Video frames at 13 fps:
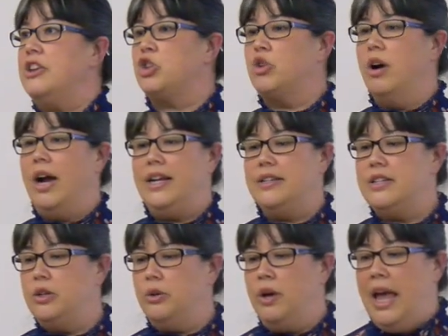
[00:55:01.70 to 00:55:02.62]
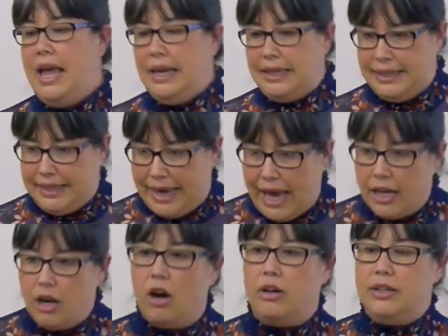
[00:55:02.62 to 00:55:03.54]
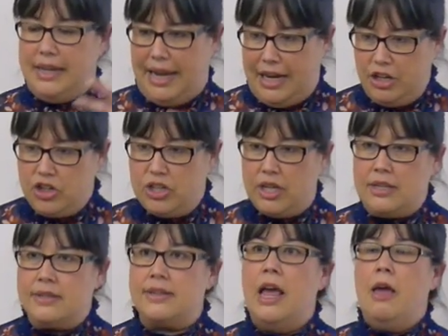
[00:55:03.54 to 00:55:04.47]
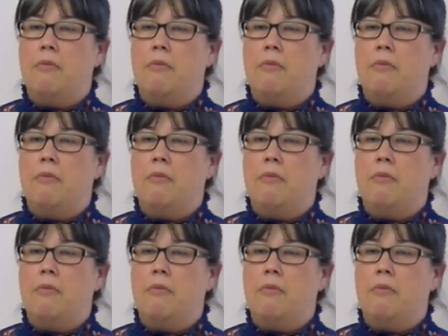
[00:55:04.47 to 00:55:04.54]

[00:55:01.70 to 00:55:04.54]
is trying to get our nations